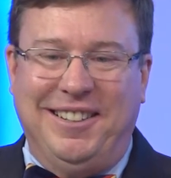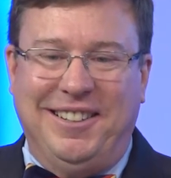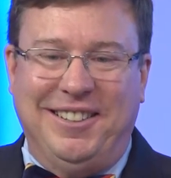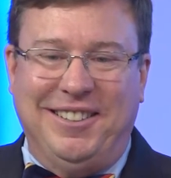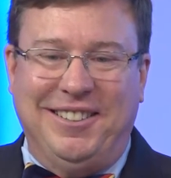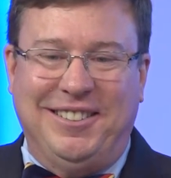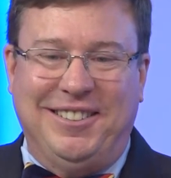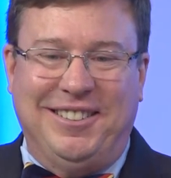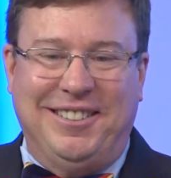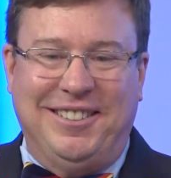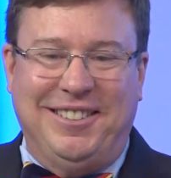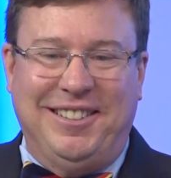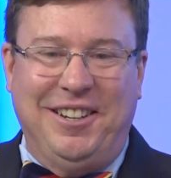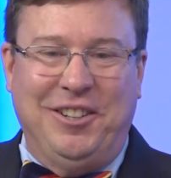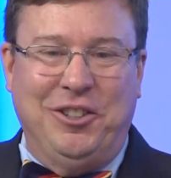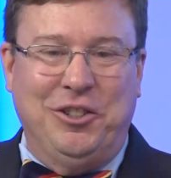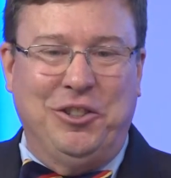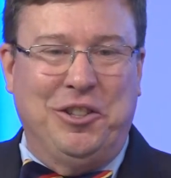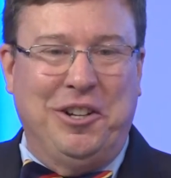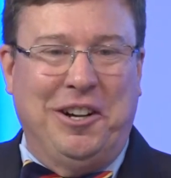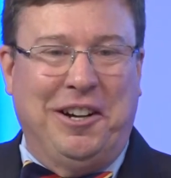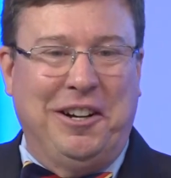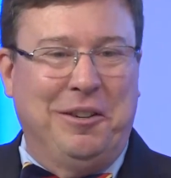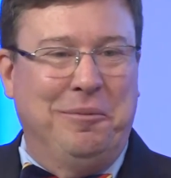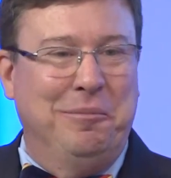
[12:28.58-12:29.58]
sales
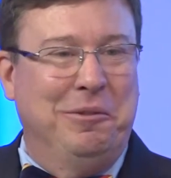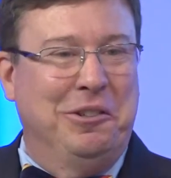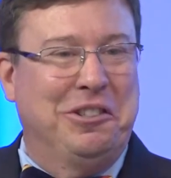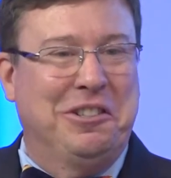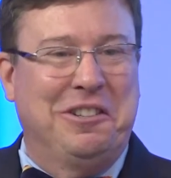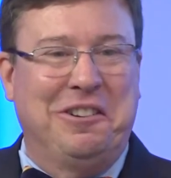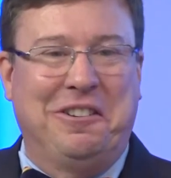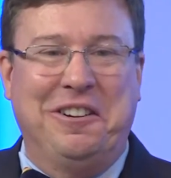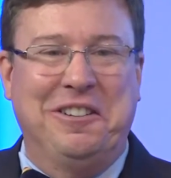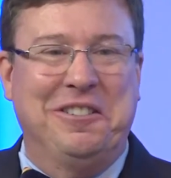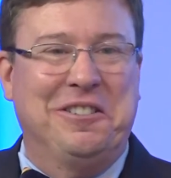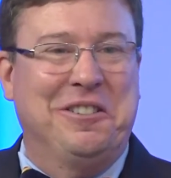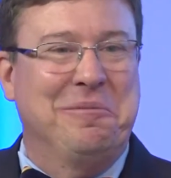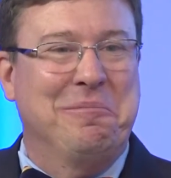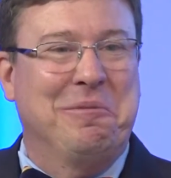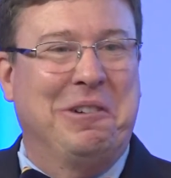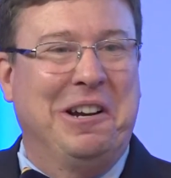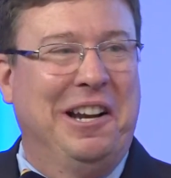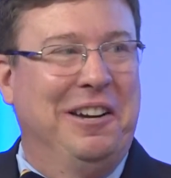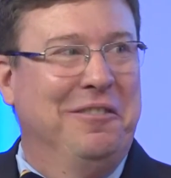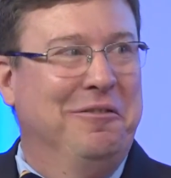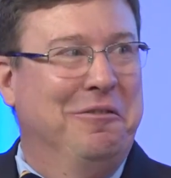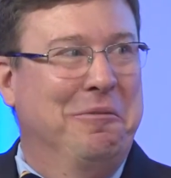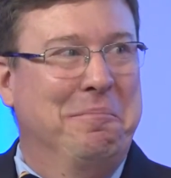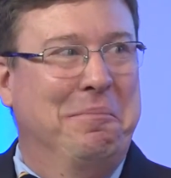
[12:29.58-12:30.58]
document started some
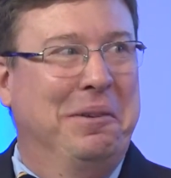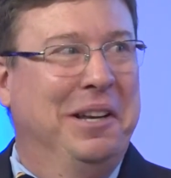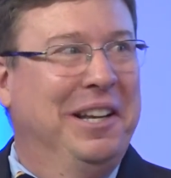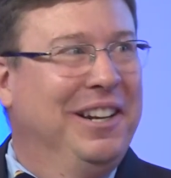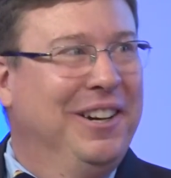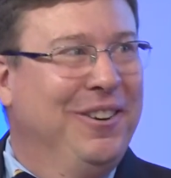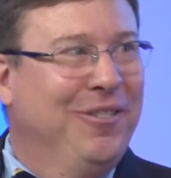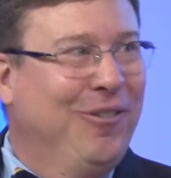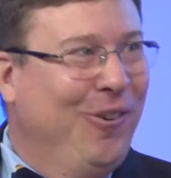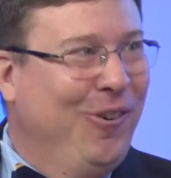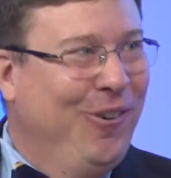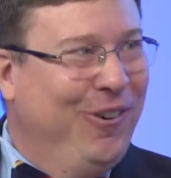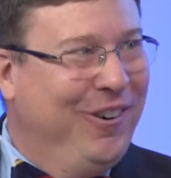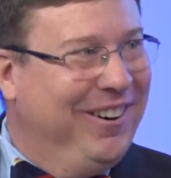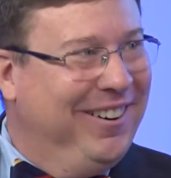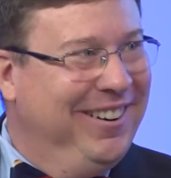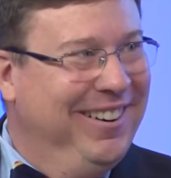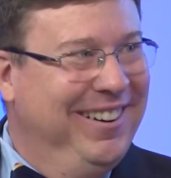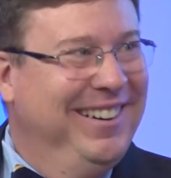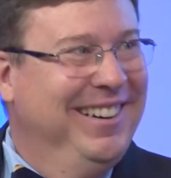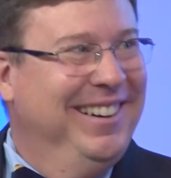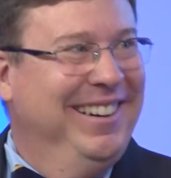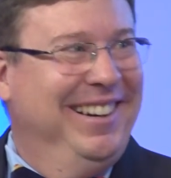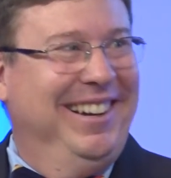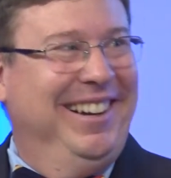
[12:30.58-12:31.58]
kind of a bidding war
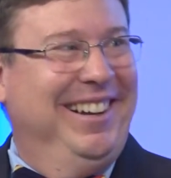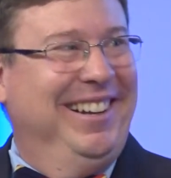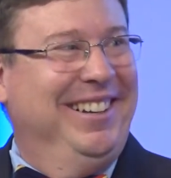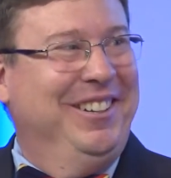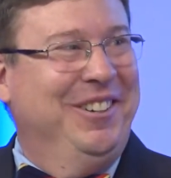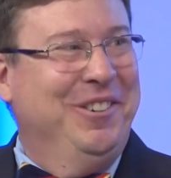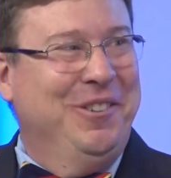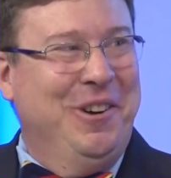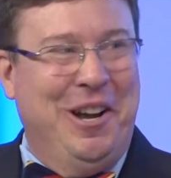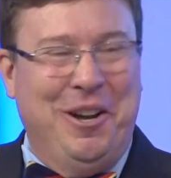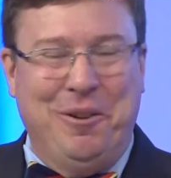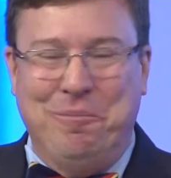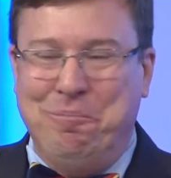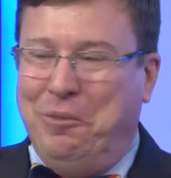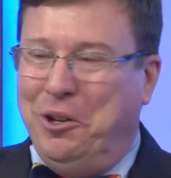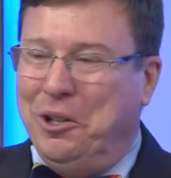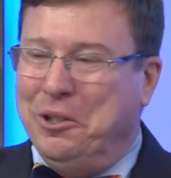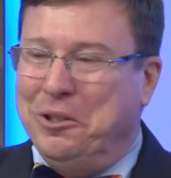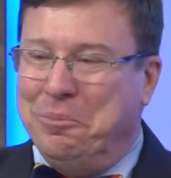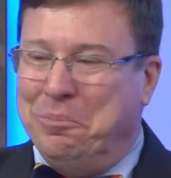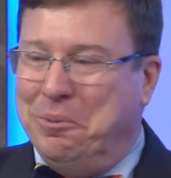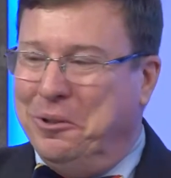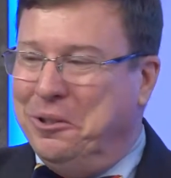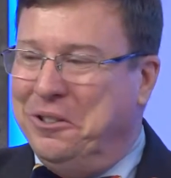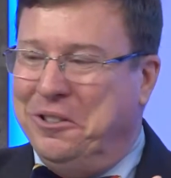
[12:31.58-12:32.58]
and you had
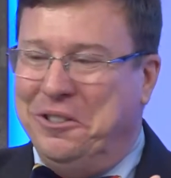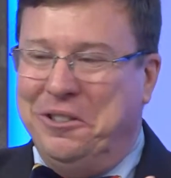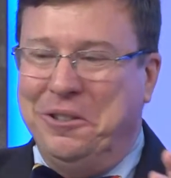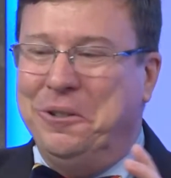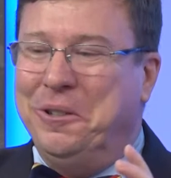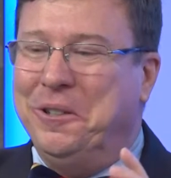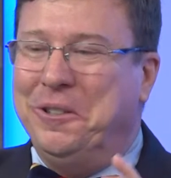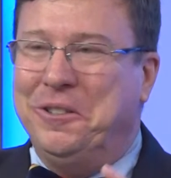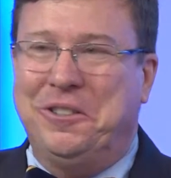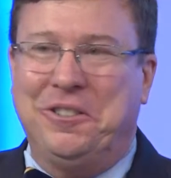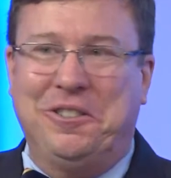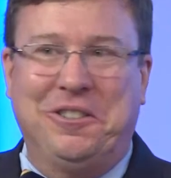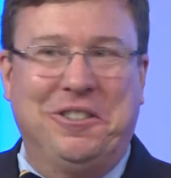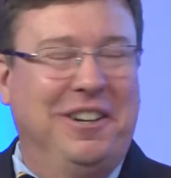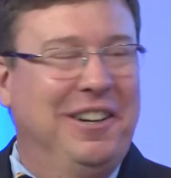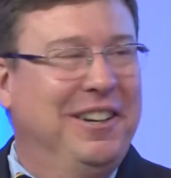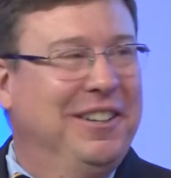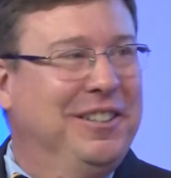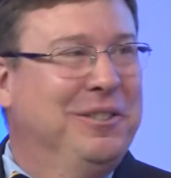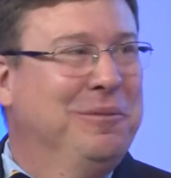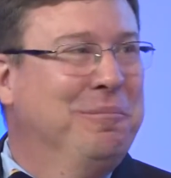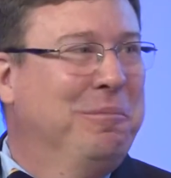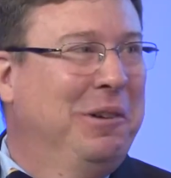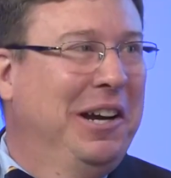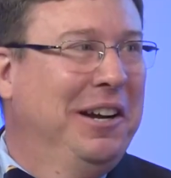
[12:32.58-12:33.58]
multiple suitors trying
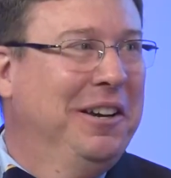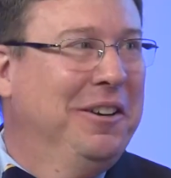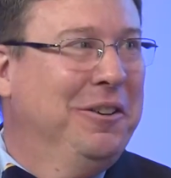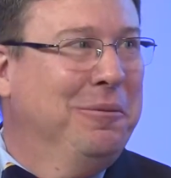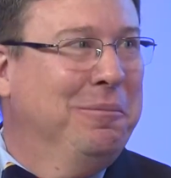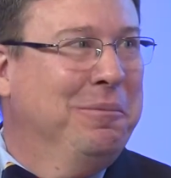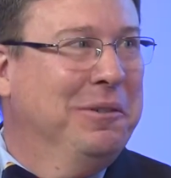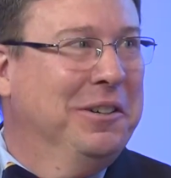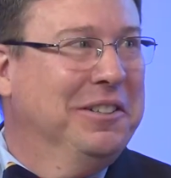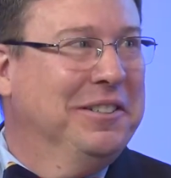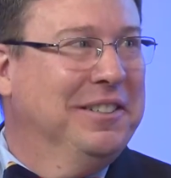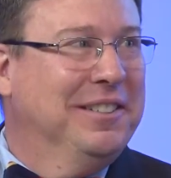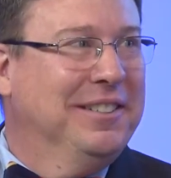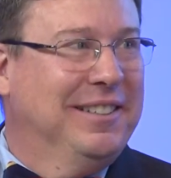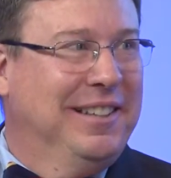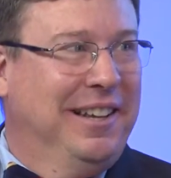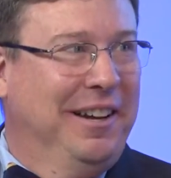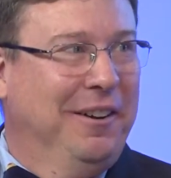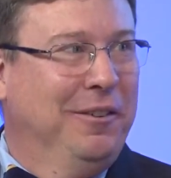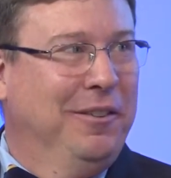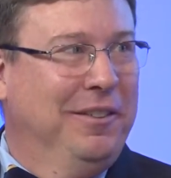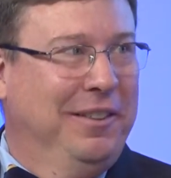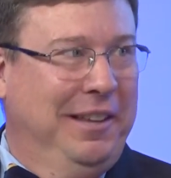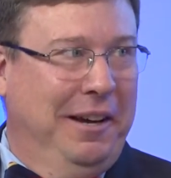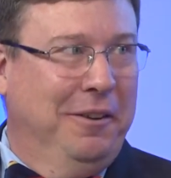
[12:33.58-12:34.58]
to buy your business.
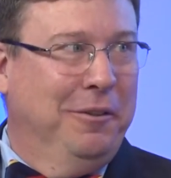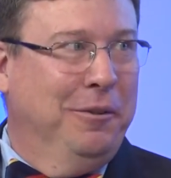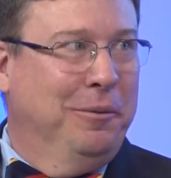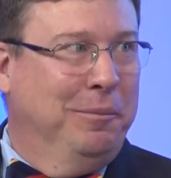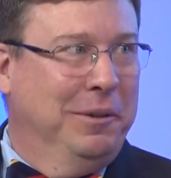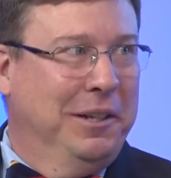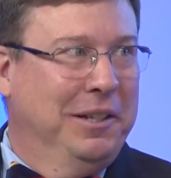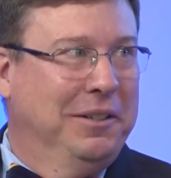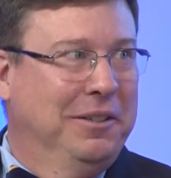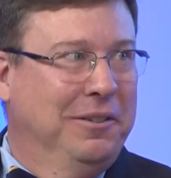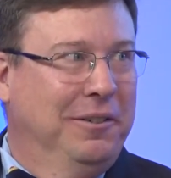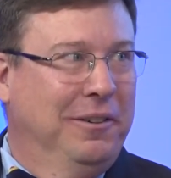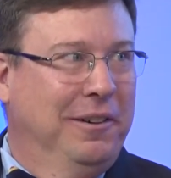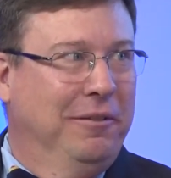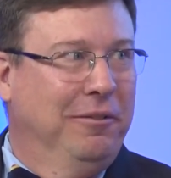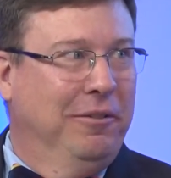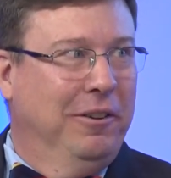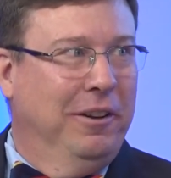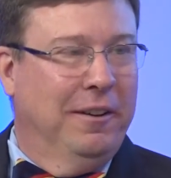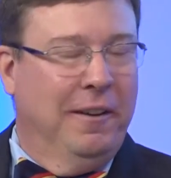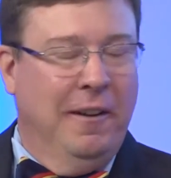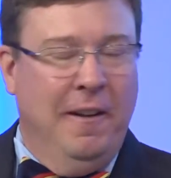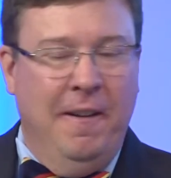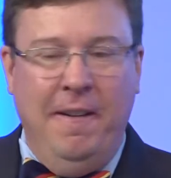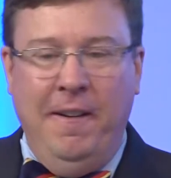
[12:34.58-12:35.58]
That would be terrific.